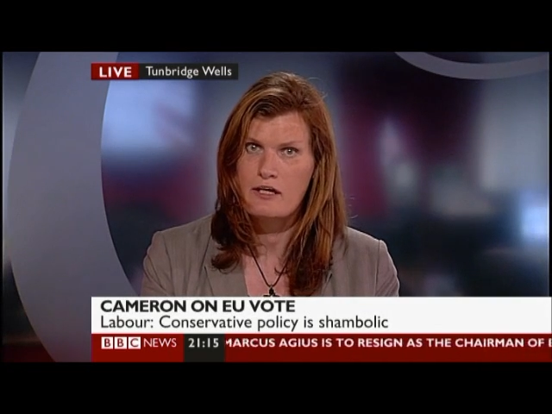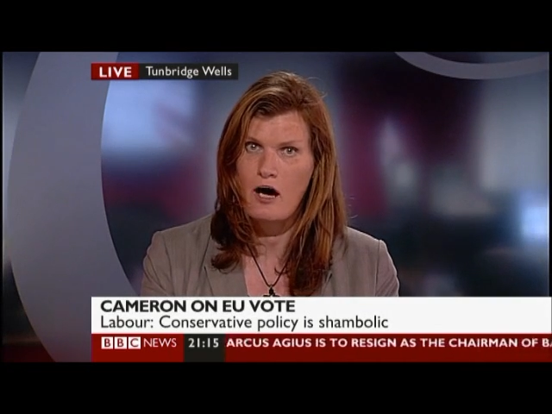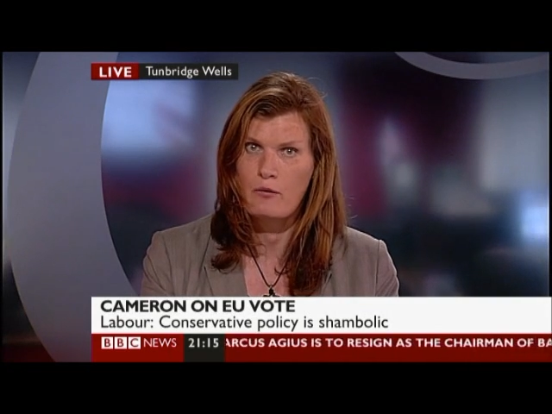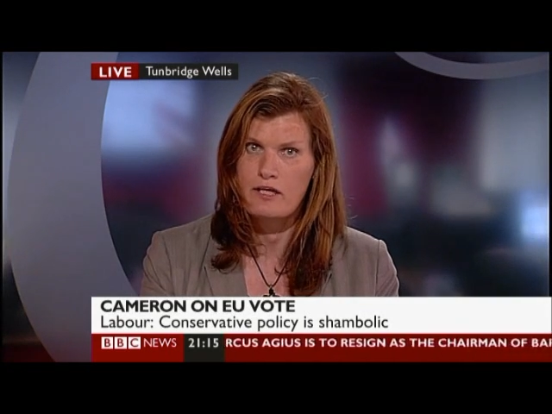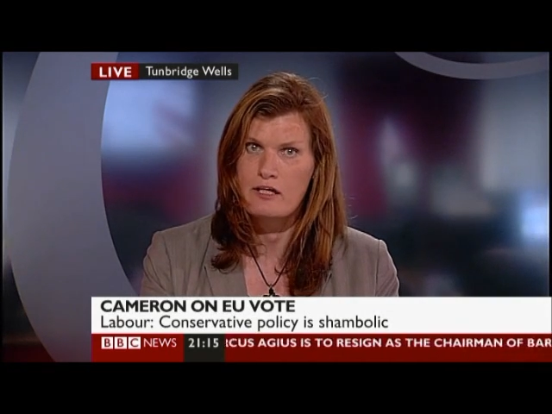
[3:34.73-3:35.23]

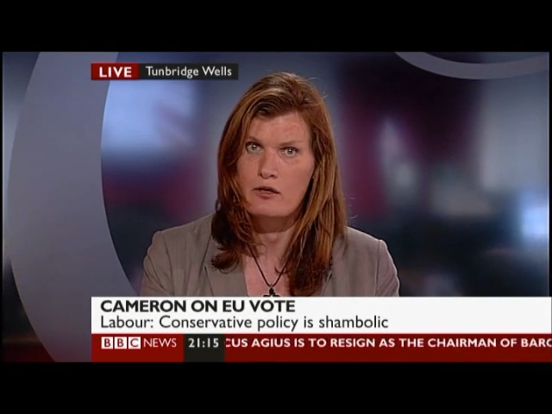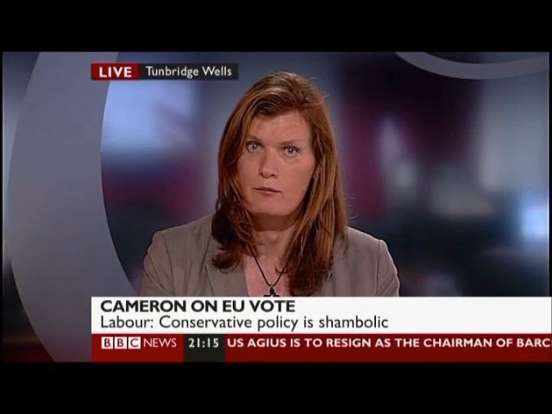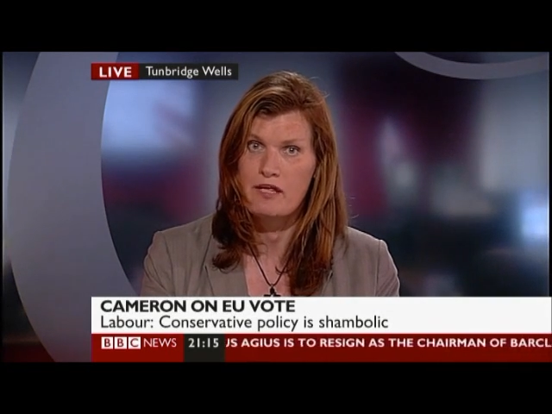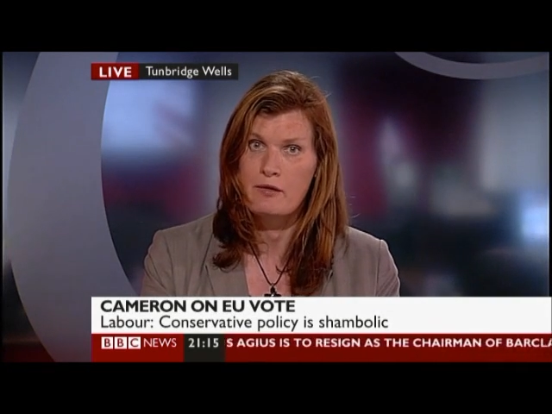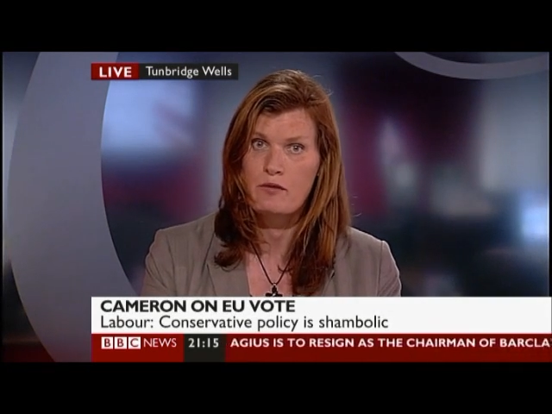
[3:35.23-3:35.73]
Are we going
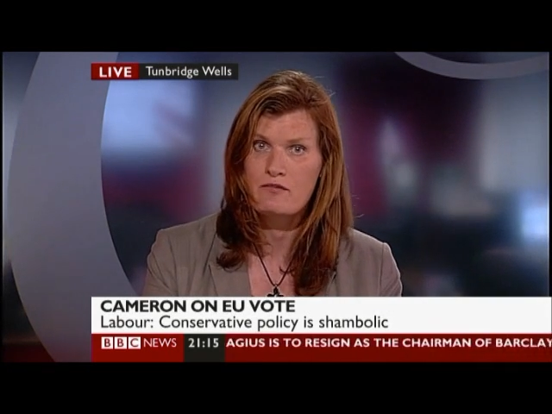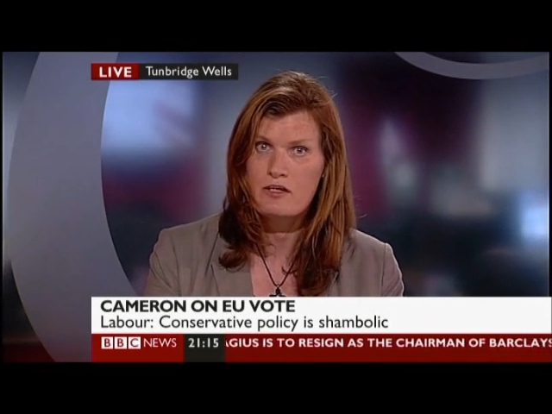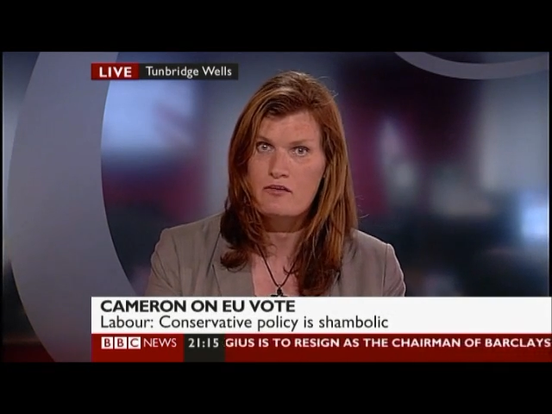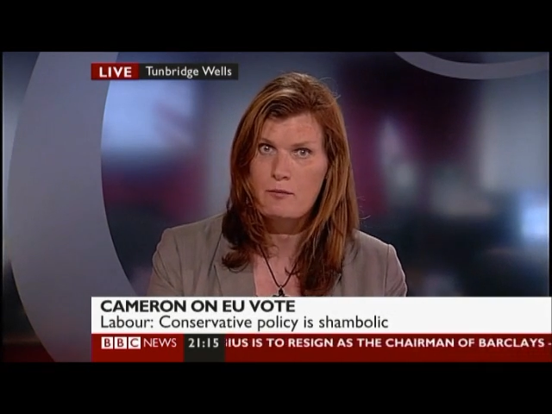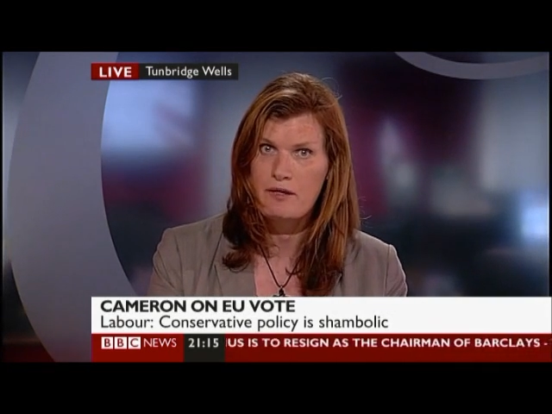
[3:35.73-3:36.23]
to be with
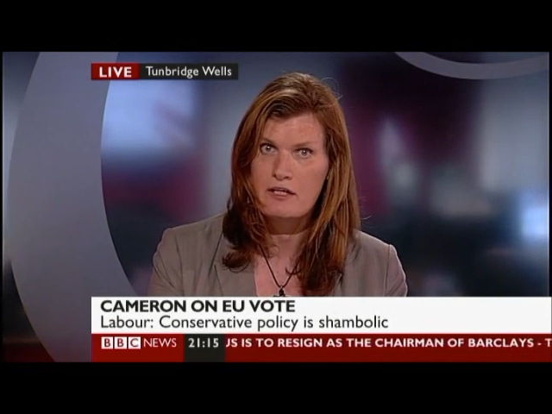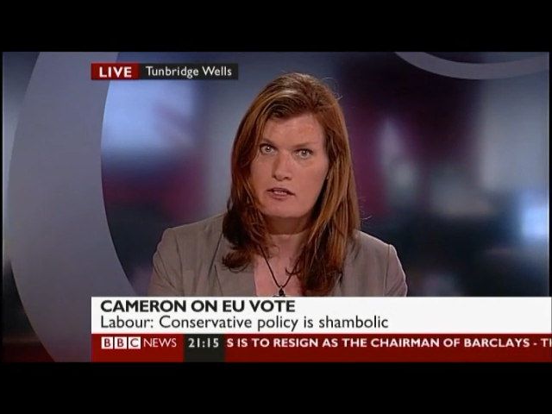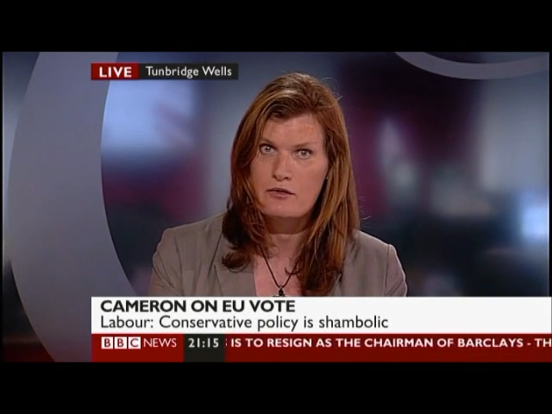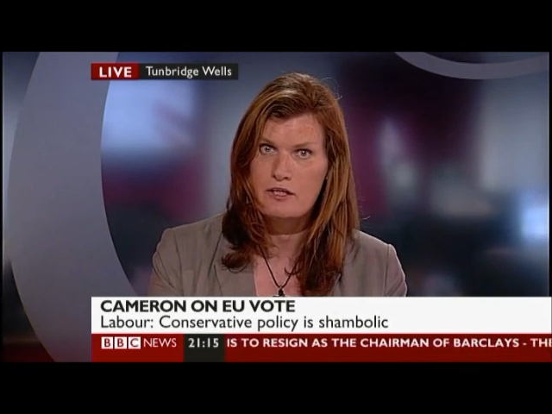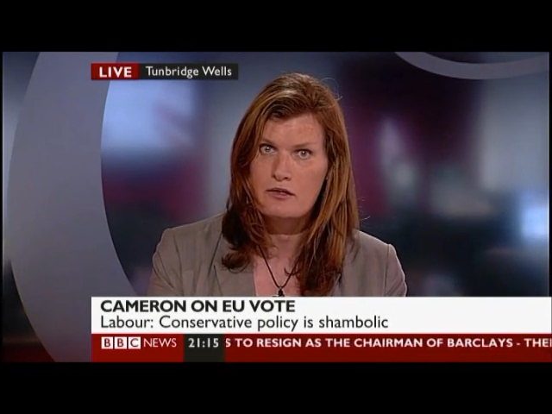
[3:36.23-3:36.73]
the
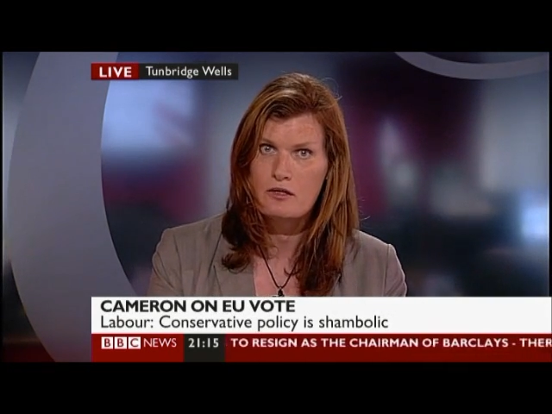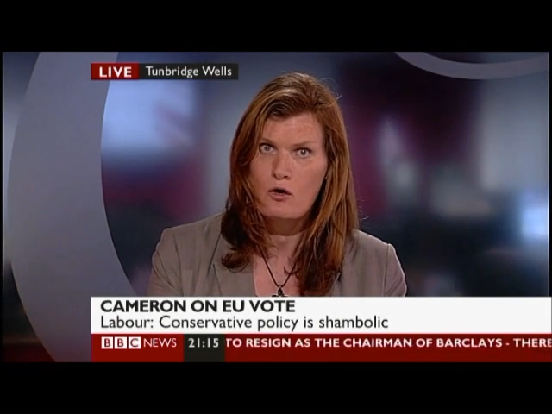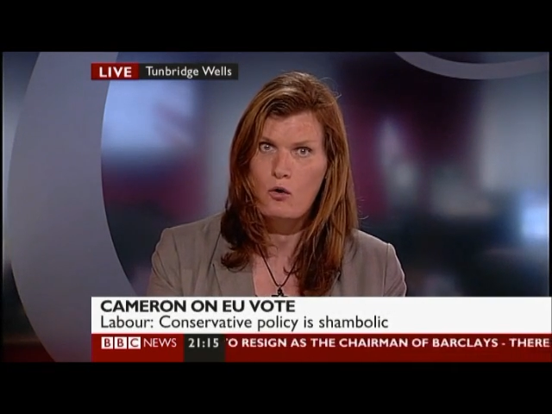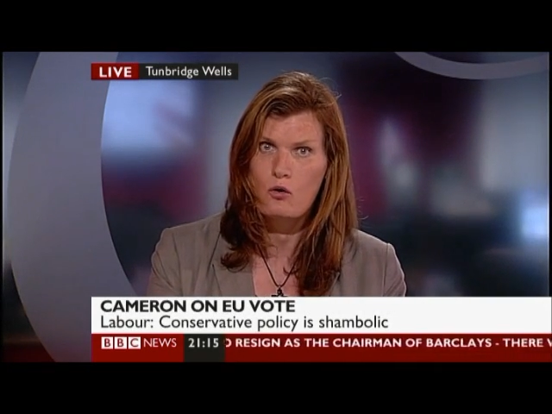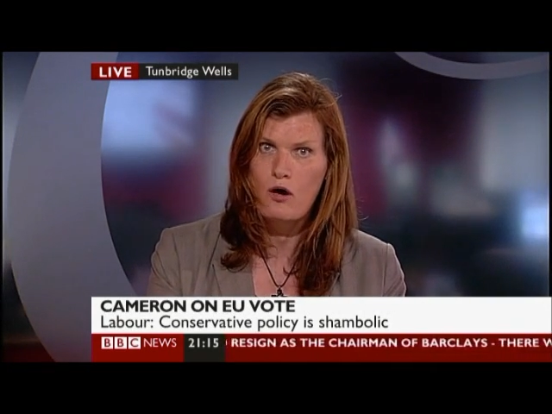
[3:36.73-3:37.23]
European Union,
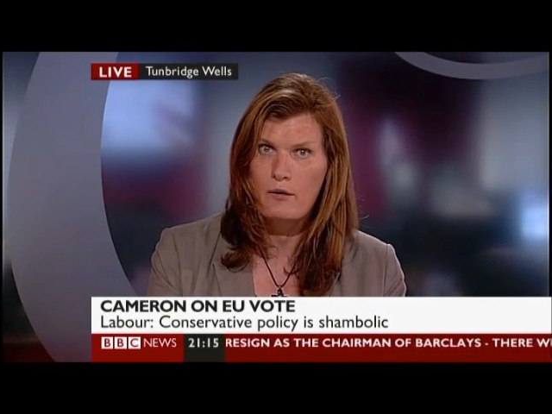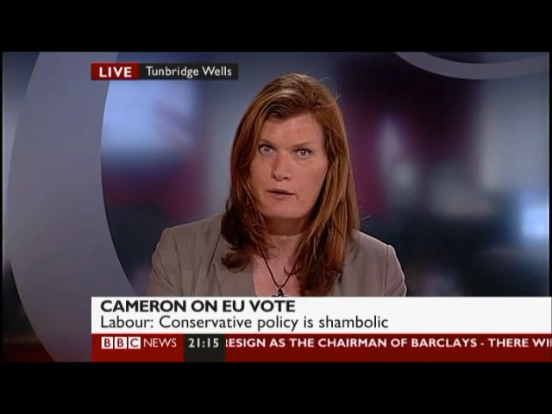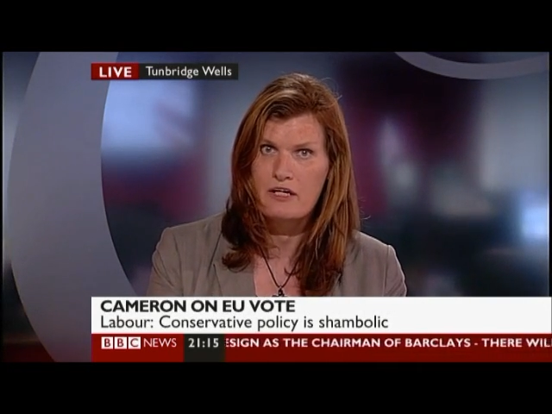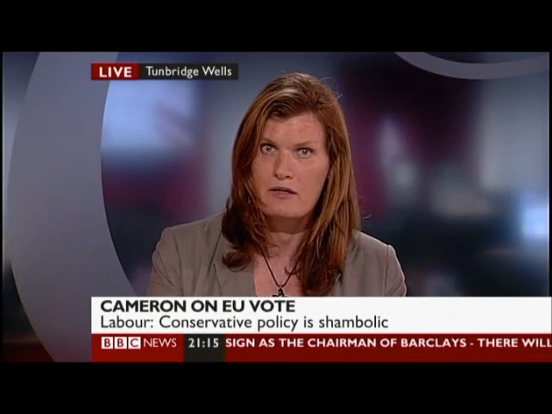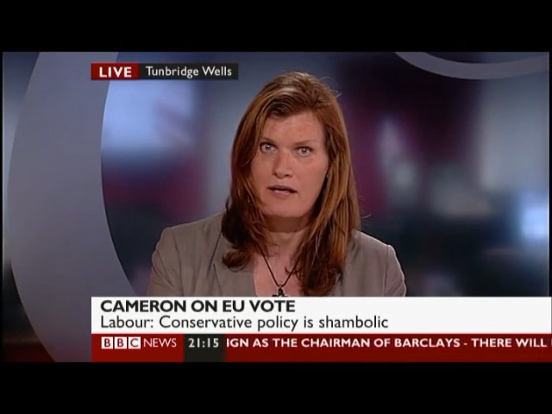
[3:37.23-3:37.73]
or are
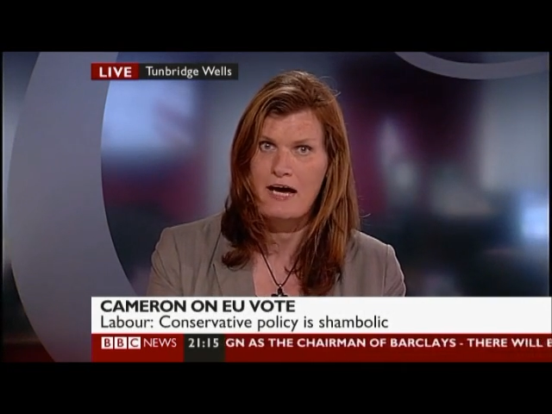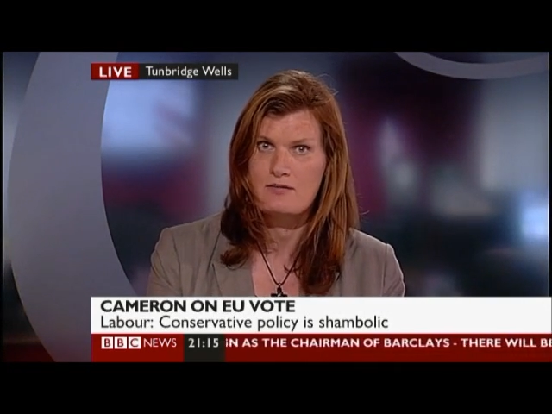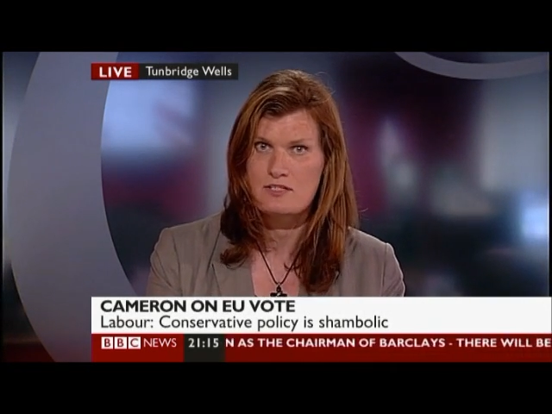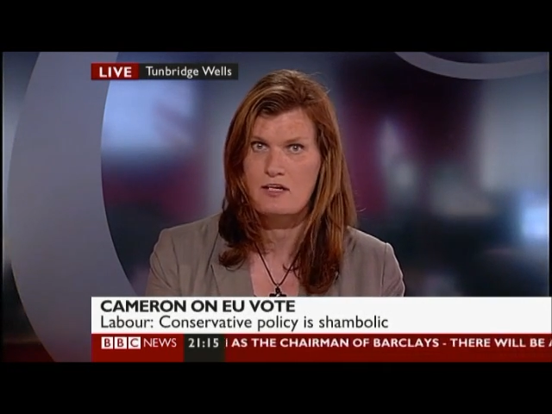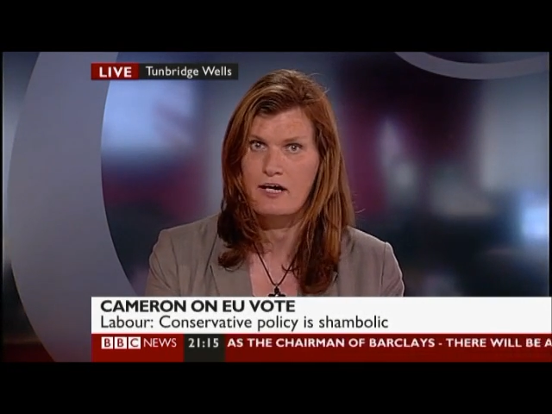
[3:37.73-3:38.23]
we going to be
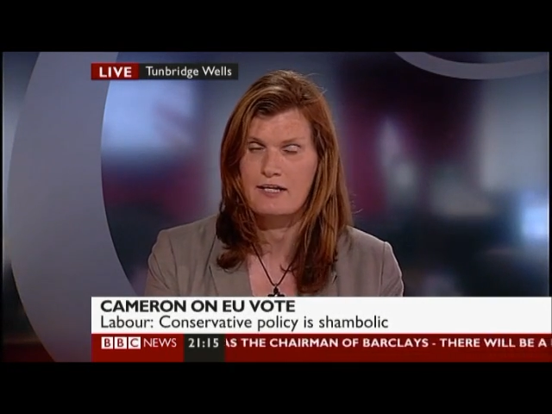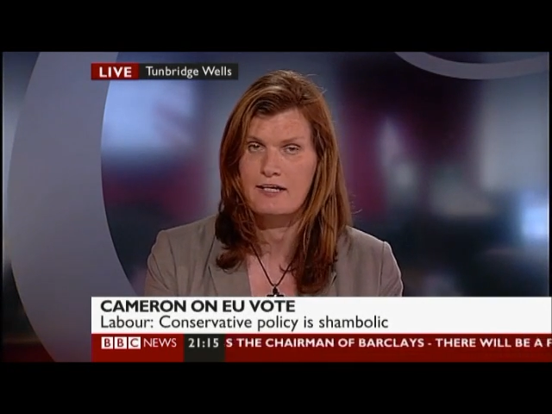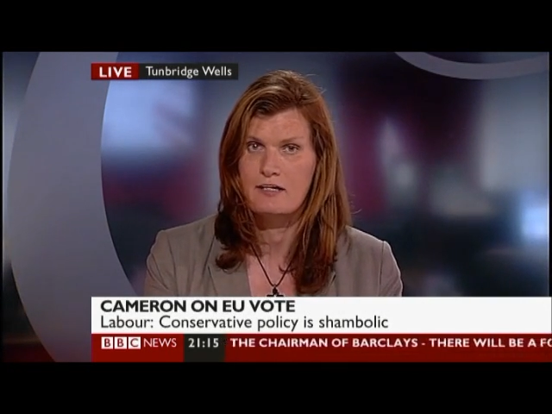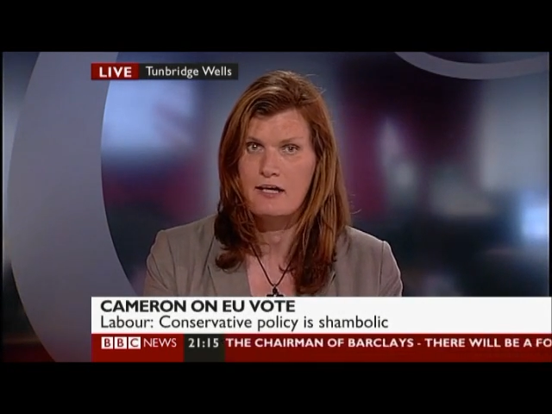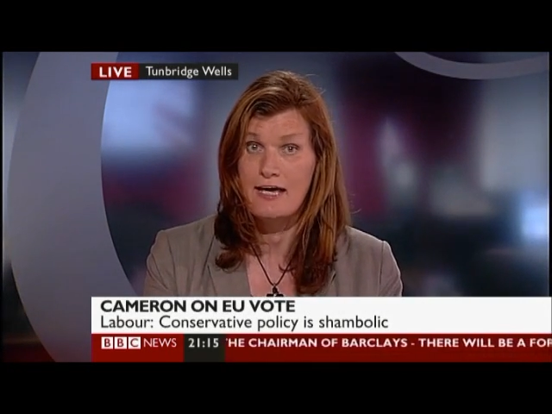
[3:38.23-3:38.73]
outside it?